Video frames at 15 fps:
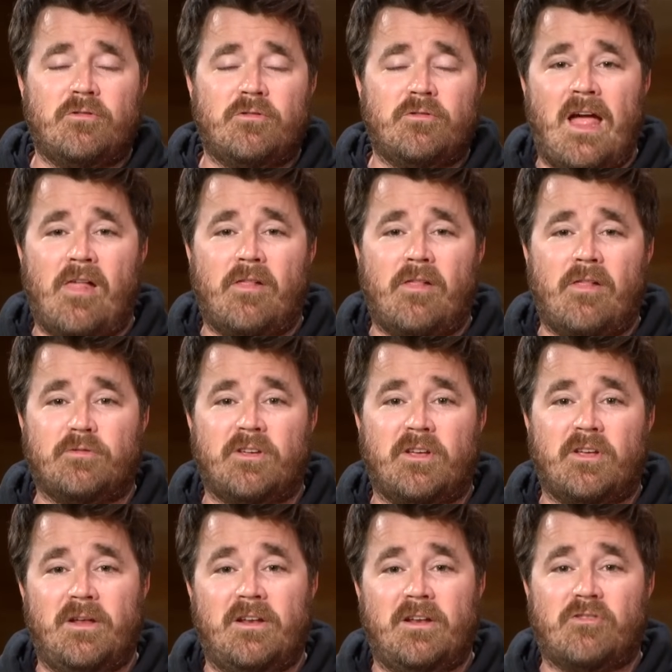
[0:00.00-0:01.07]
The challenge was going
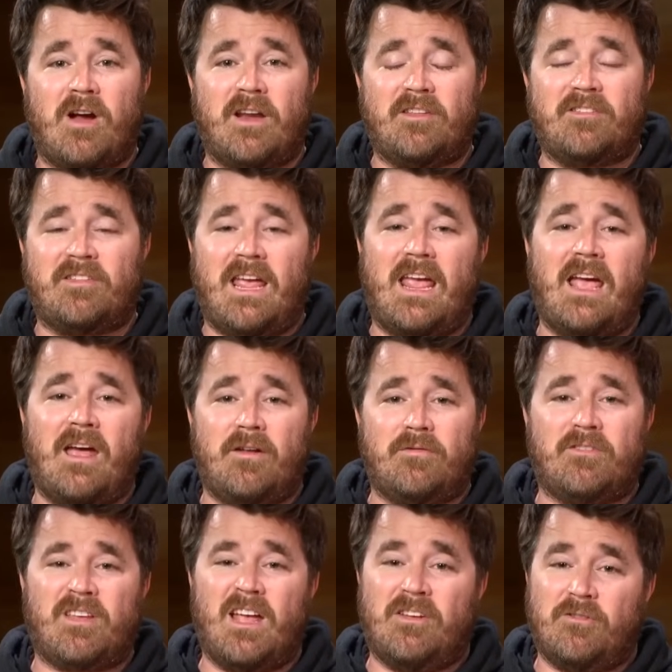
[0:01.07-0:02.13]
to be to try to stay ahead
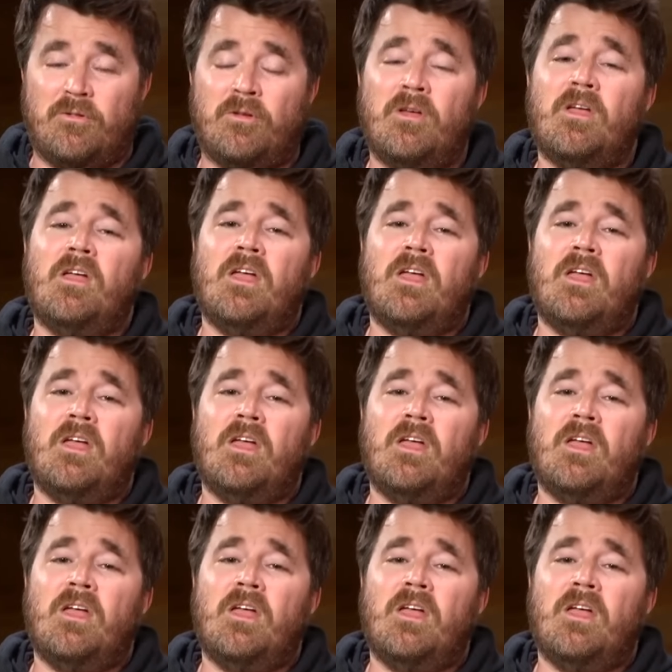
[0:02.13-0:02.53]
of schedule.